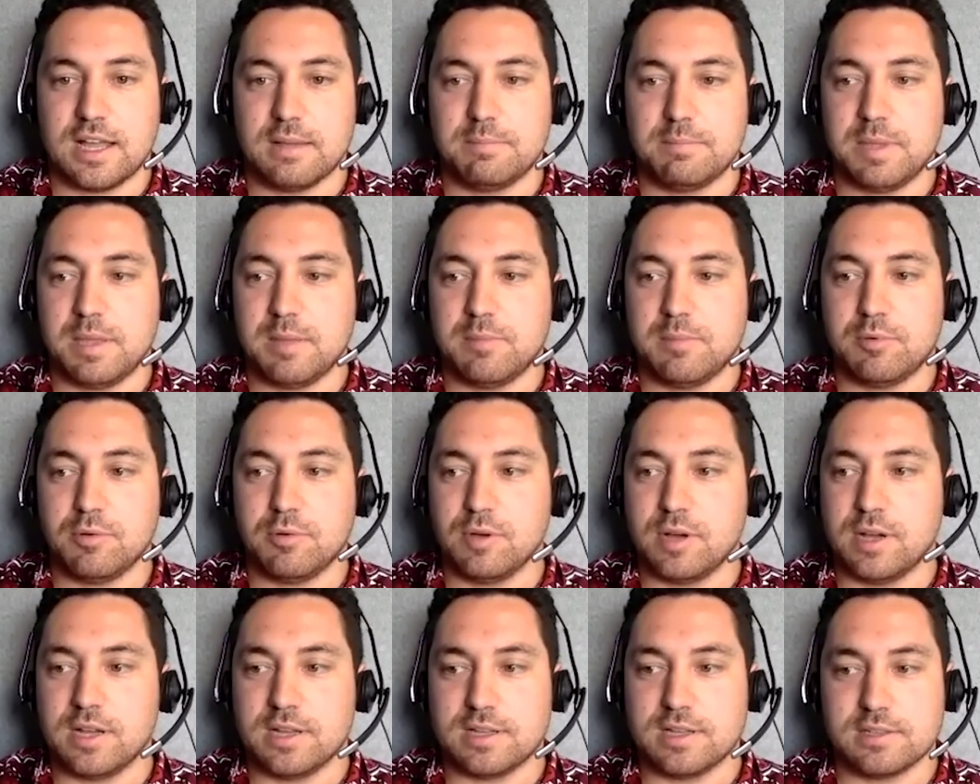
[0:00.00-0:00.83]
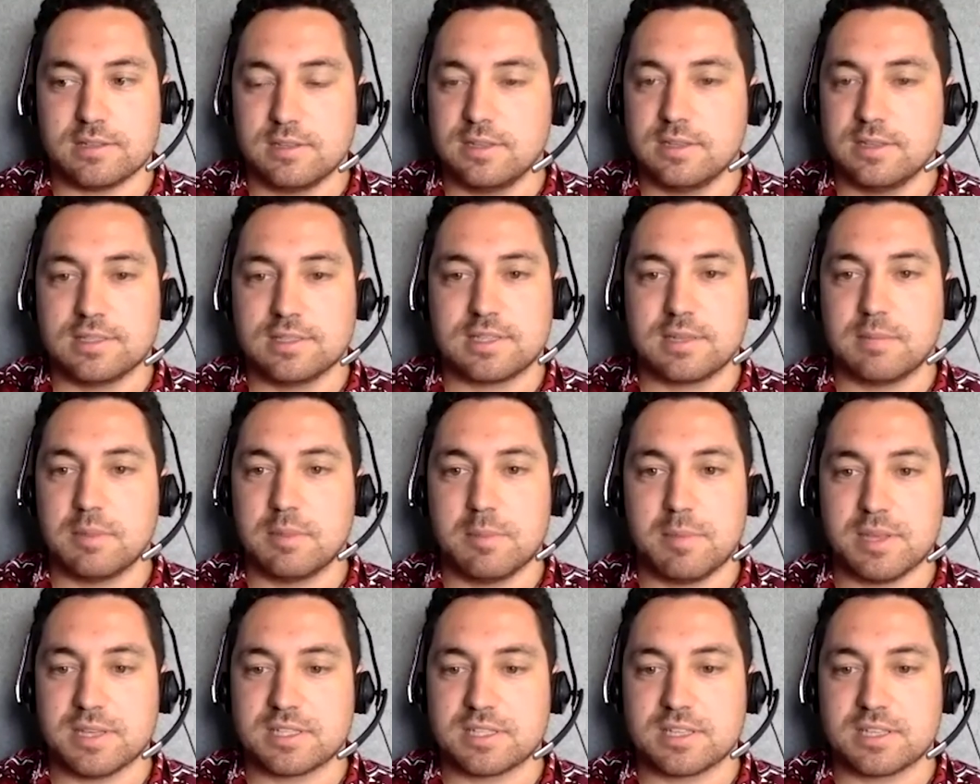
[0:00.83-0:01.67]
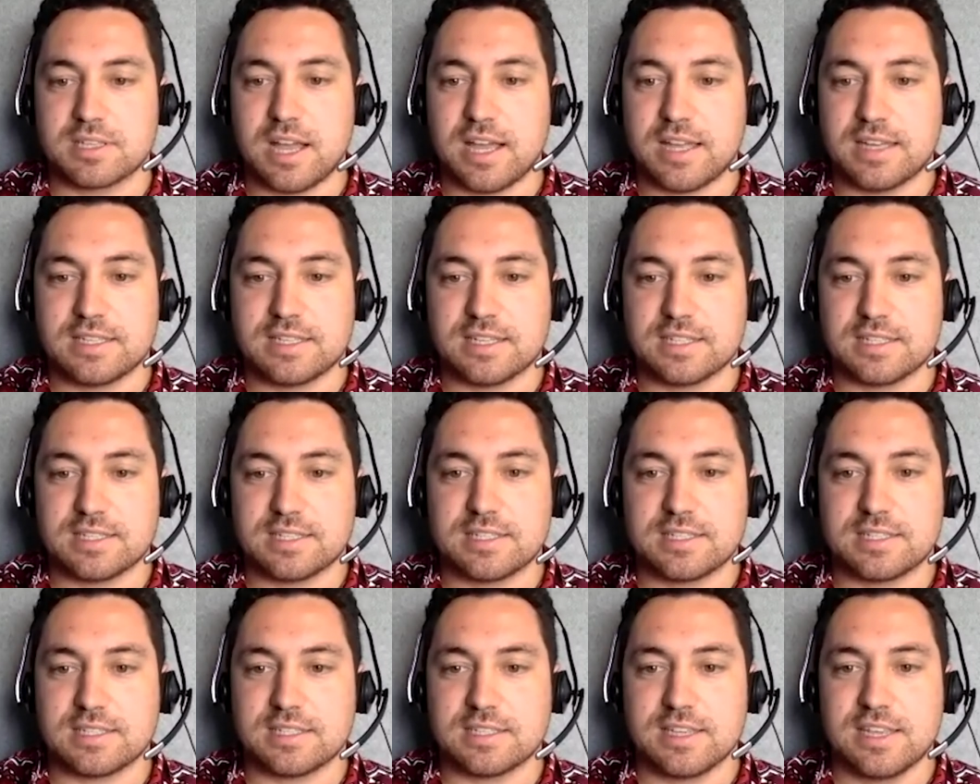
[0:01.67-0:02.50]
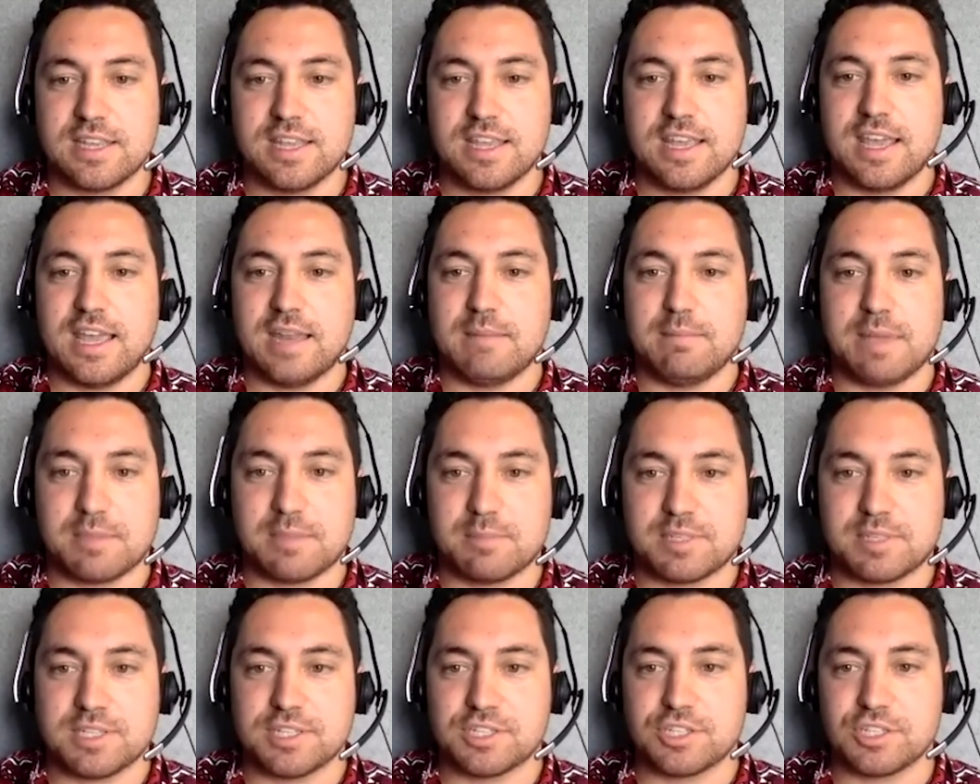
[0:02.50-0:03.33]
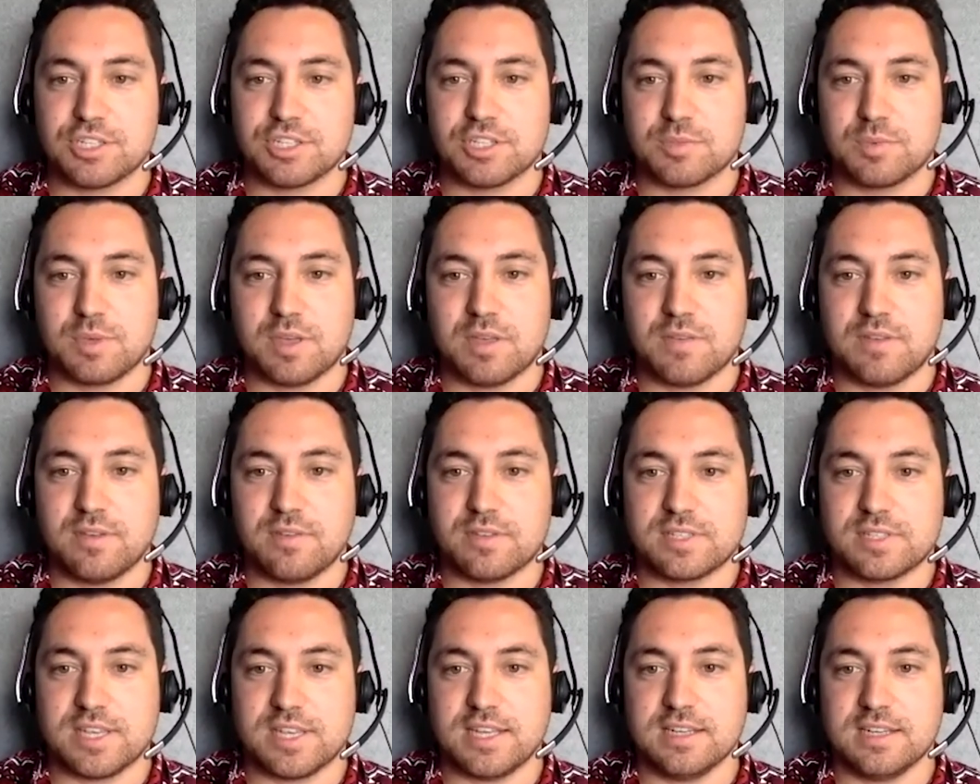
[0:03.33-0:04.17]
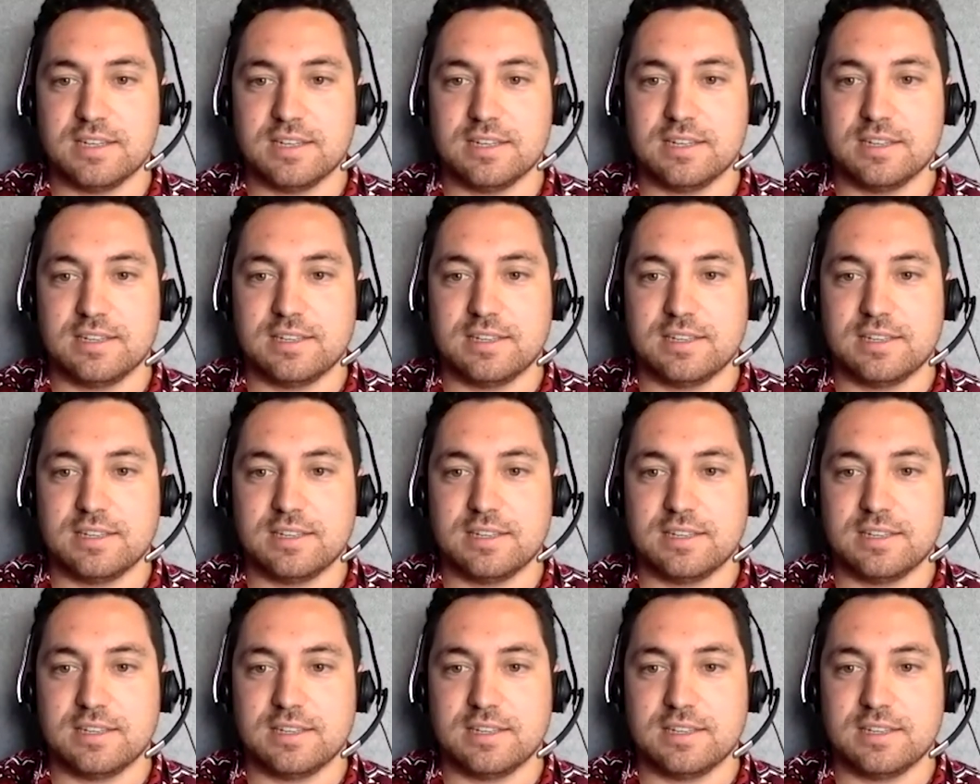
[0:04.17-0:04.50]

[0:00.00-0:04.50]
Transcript: people are some of the best scientists and mathematicians we've ever seen.